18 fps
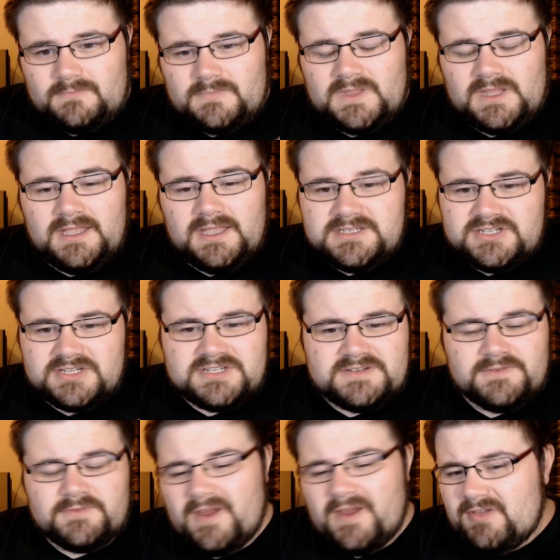and such
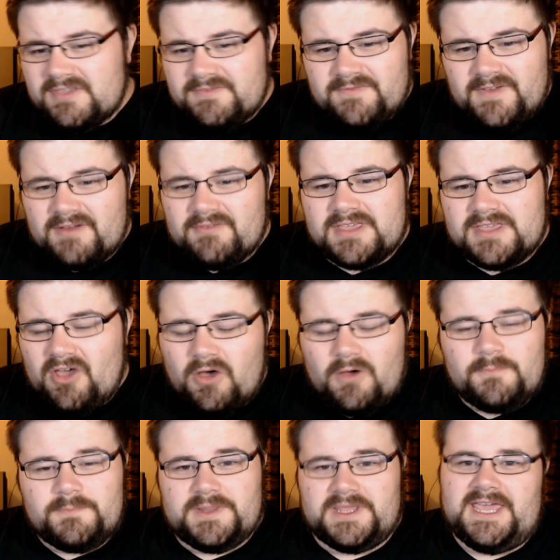a very, very
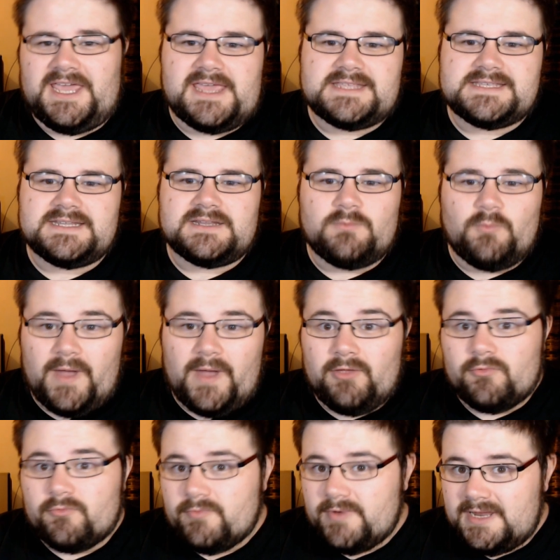complicated and
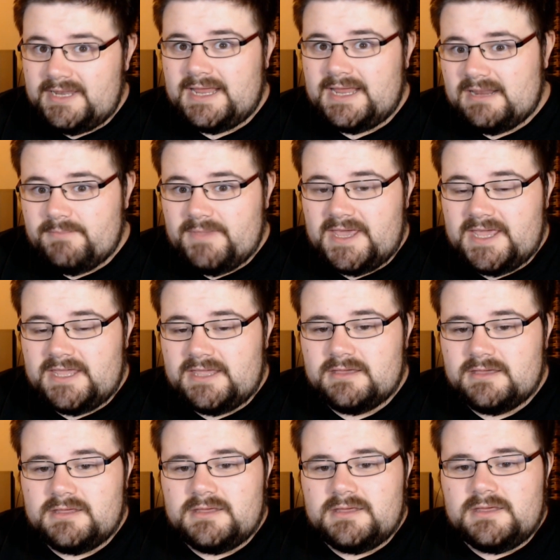well-written anime,
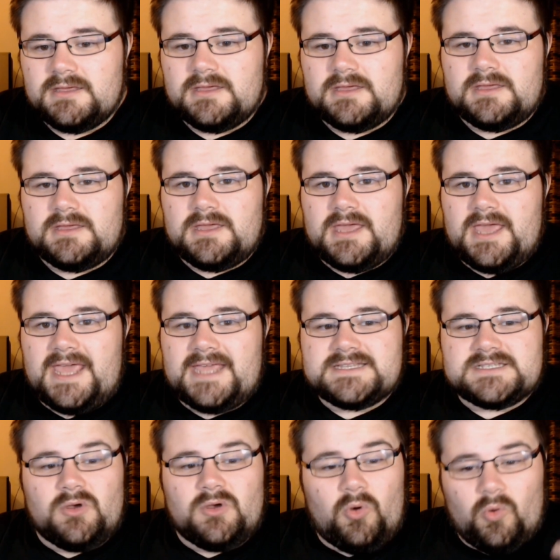
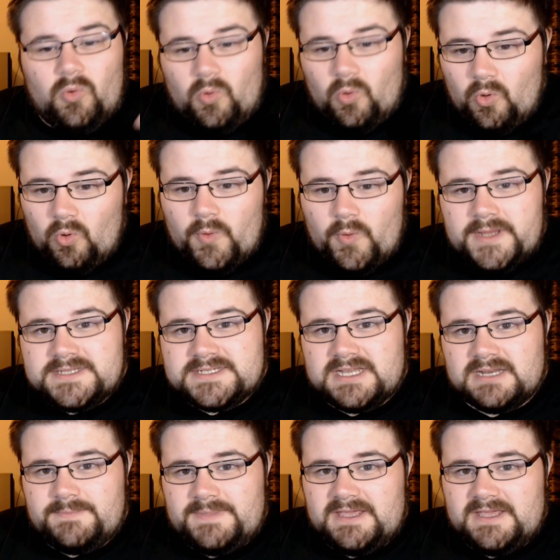it's always
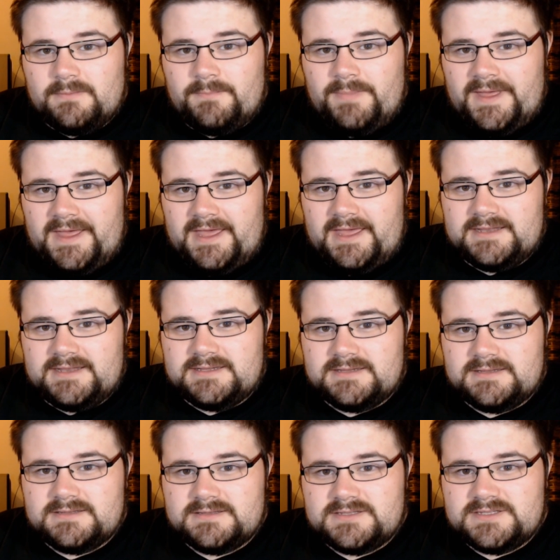going to be compared
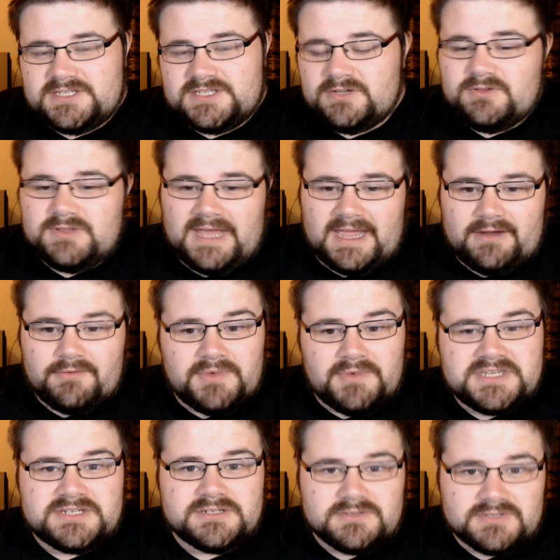to that
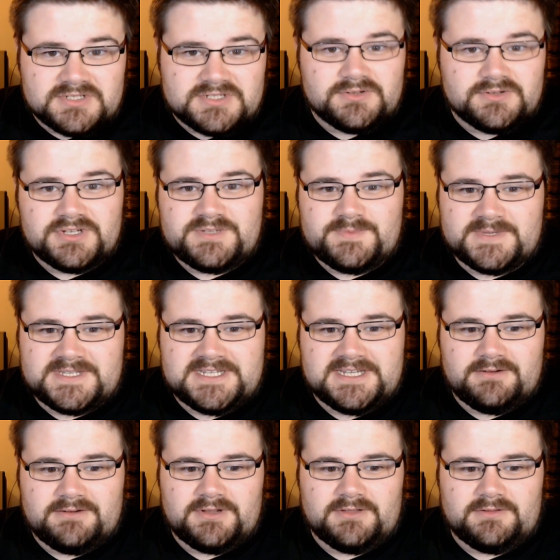original source
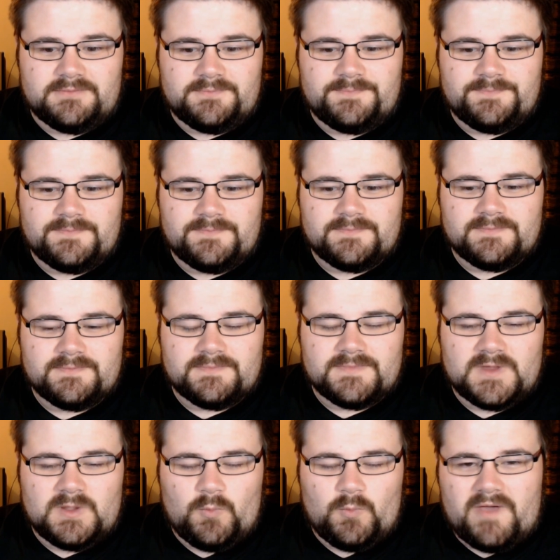material.
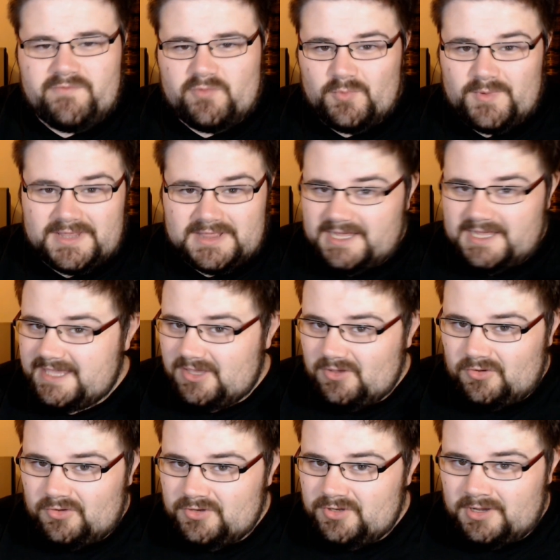Whether we like
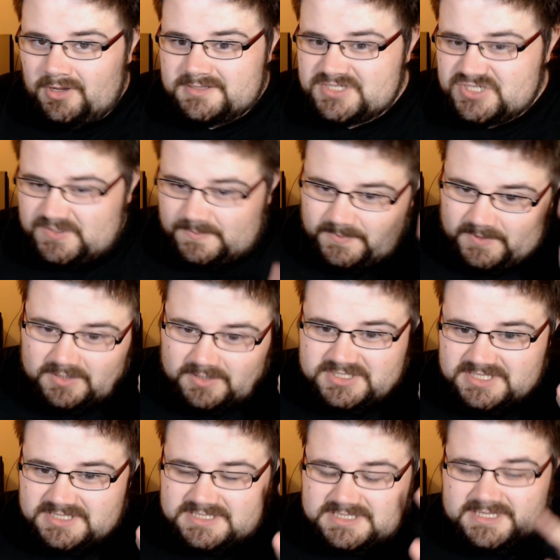it or not,
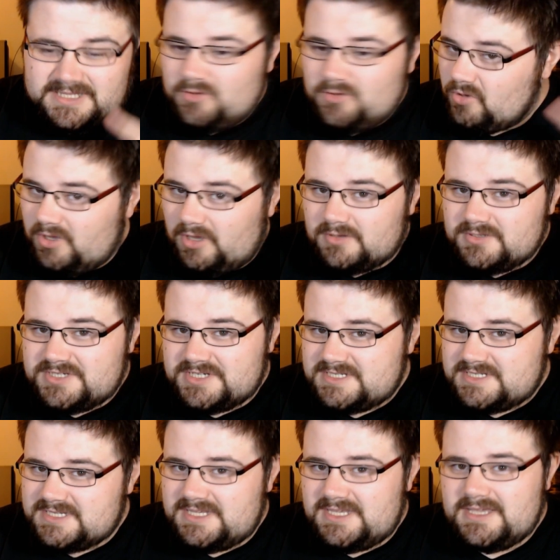subconsciously or
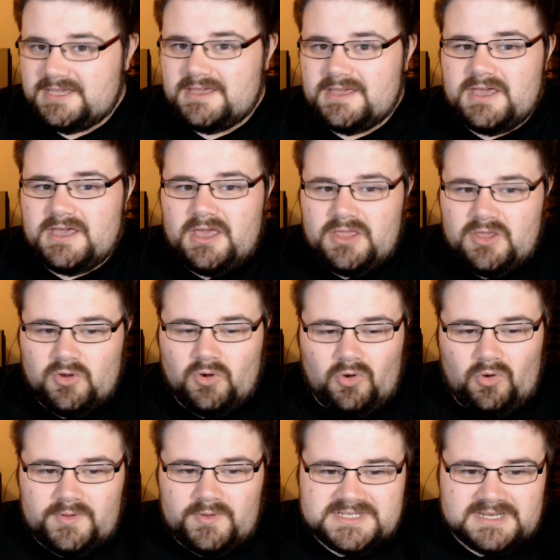consciously, you're
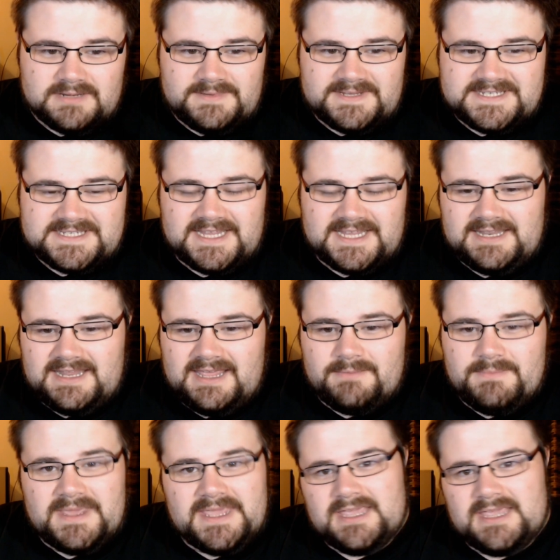always going to be sitting
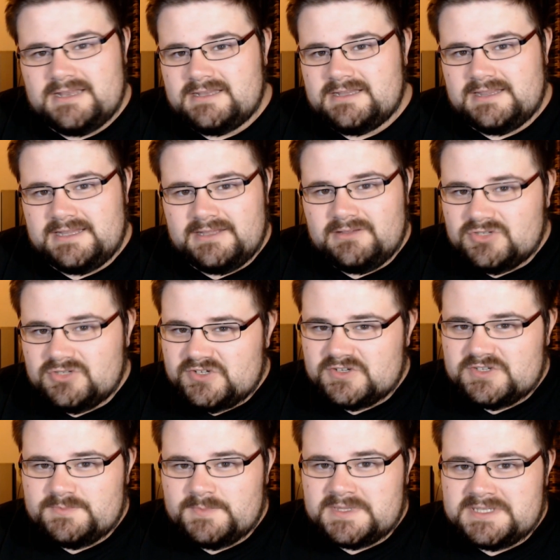there making little
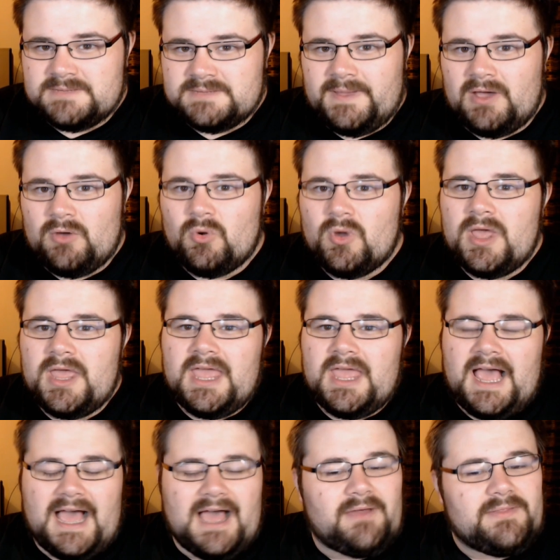judgments about
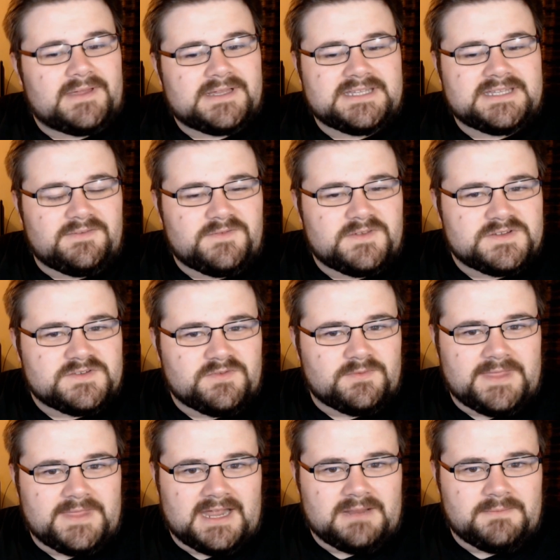how that differs
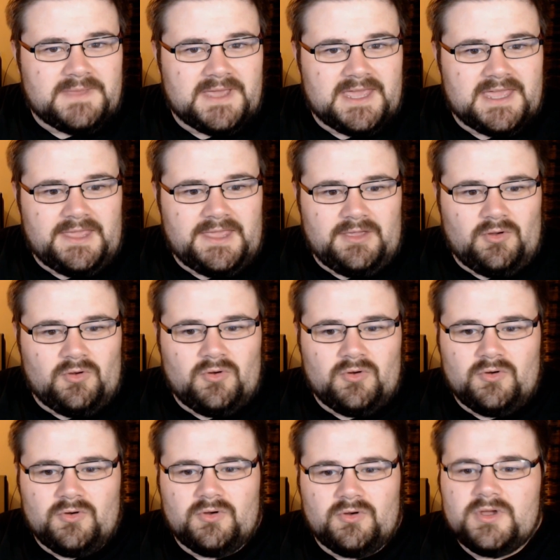from the anime,
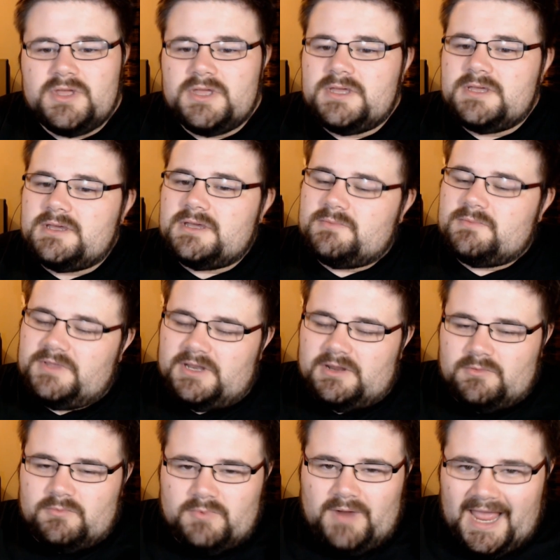or, you
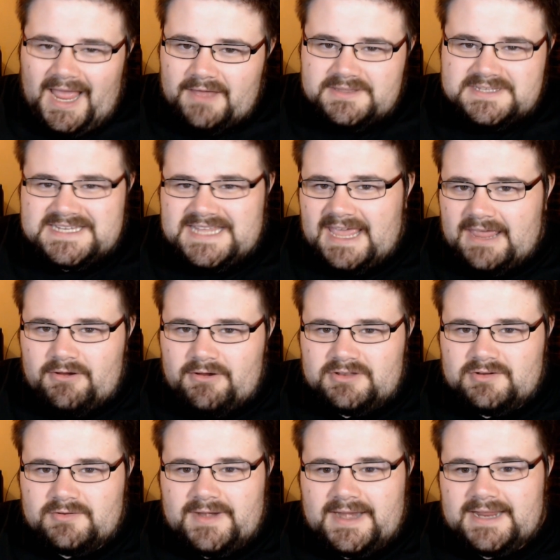know, how this
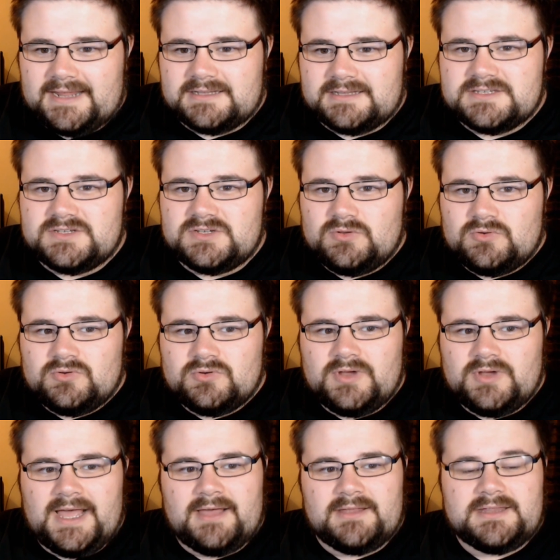character acts,
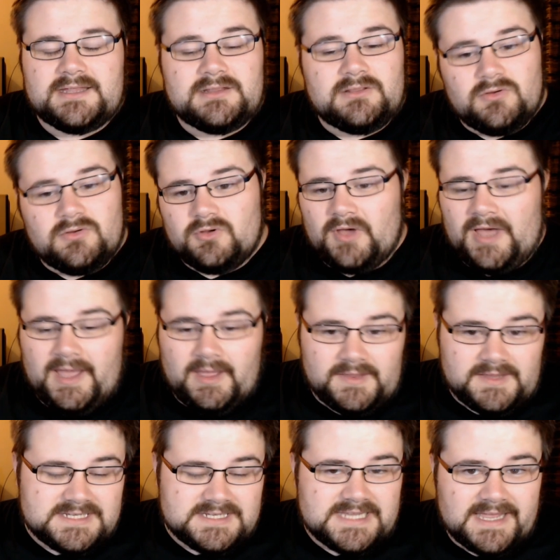or how they look, or how
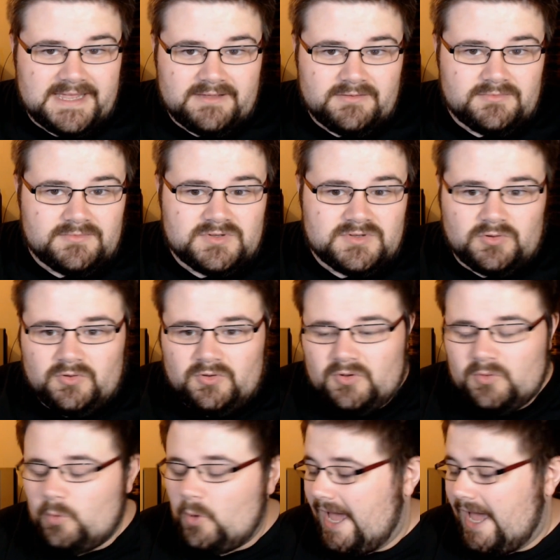they sound,
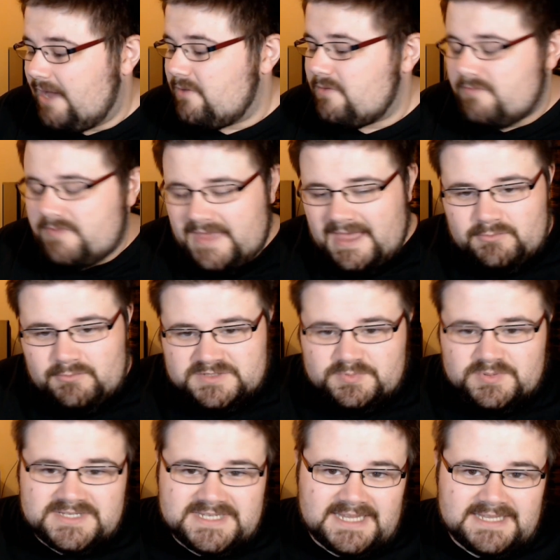or how that was
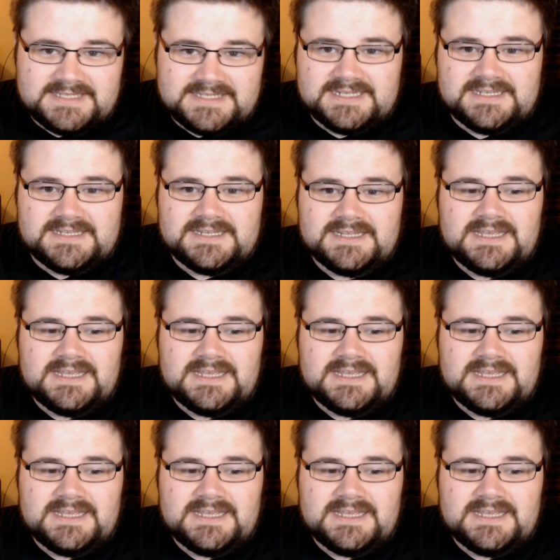presented.